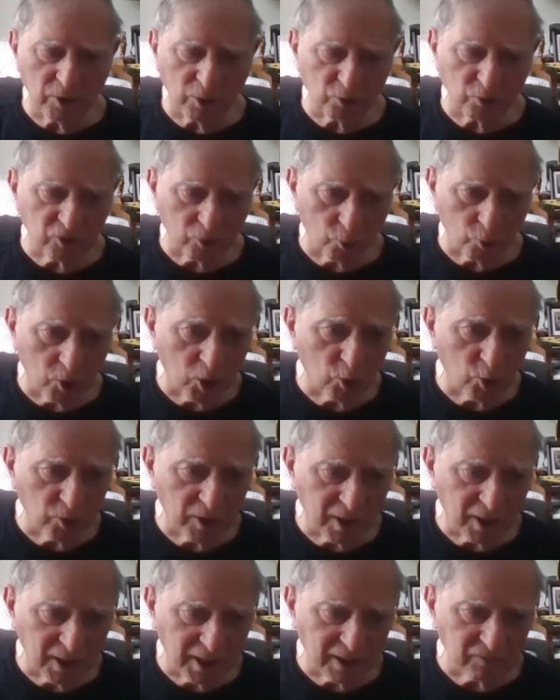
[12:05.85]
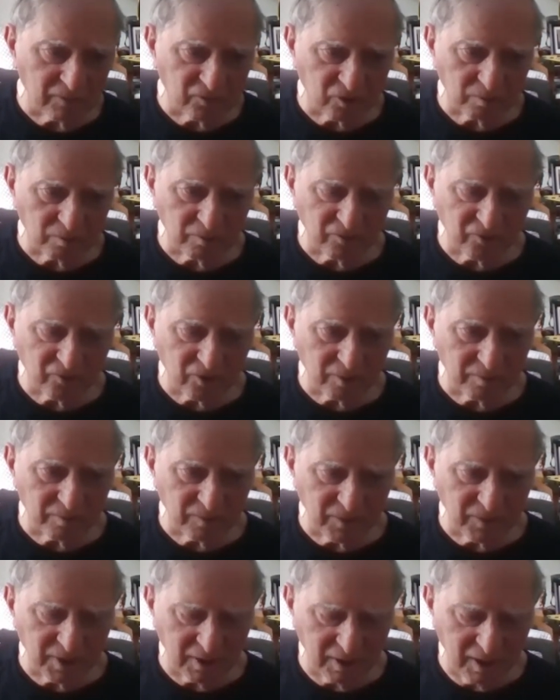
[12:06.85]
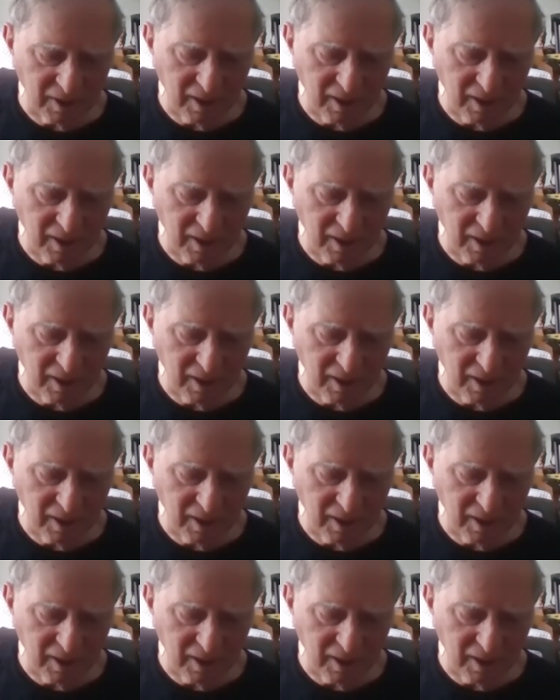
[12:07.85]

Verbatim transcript: There was a road that led from, from